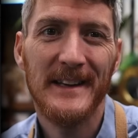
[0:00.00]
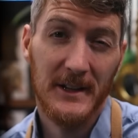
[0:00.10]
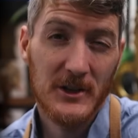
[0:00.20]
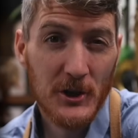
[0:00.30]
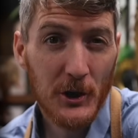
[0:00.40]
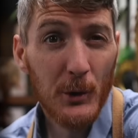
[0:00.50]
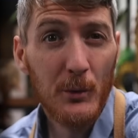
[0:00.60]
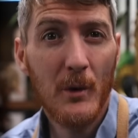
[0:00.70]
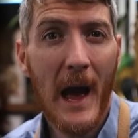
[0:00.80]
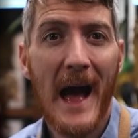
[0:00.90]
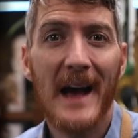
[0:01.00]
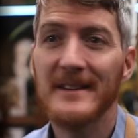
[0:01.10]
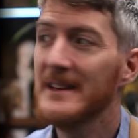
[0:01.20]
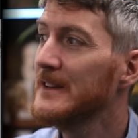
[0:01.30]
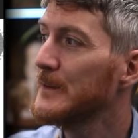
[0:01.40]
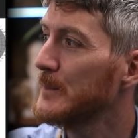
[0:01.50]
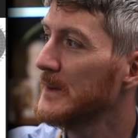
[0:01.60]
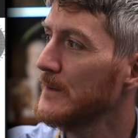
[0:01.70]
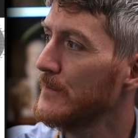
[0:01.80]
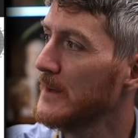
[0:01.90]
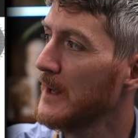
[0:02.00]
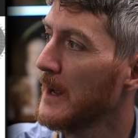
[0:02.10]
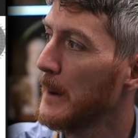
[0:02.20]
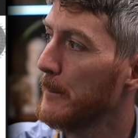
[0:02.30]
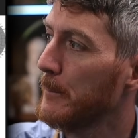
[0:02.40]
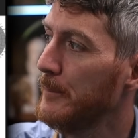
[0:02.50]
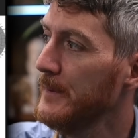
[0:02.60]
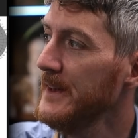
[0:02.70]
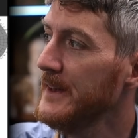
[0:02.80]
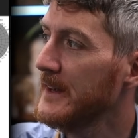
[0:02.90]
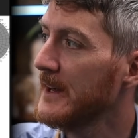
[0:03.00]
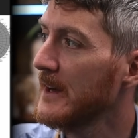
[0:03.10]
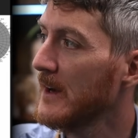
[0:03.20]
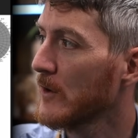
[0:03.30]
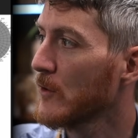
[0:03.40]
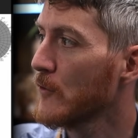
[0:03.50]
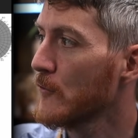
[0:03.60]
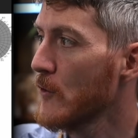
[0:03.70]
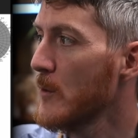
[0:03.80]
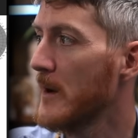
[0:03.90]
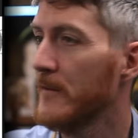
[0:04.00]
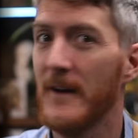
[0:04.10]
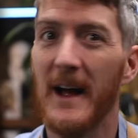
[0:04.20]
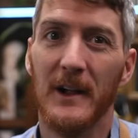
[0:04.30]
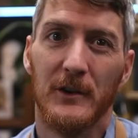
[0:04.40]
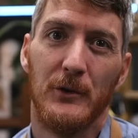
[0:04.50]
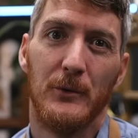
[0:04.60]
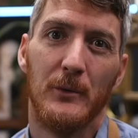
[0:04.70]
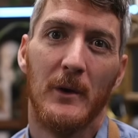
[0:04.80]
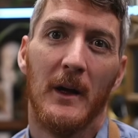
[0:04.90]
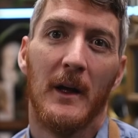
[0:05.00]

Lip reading: Each hue has a specific peak chroma value,